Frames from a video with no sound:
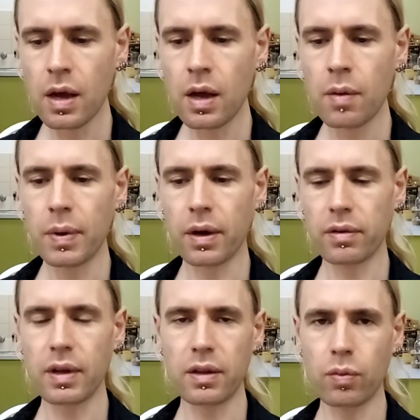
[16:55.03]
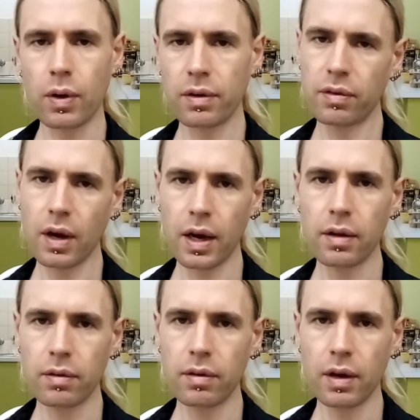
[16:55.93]
because that's what
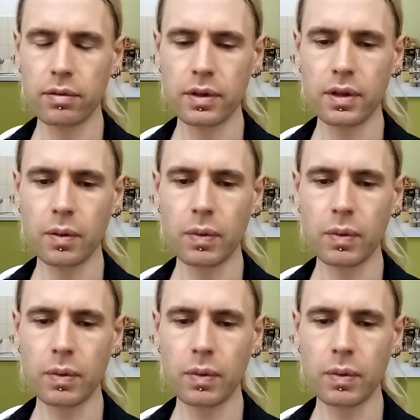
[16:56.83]
assigns everything.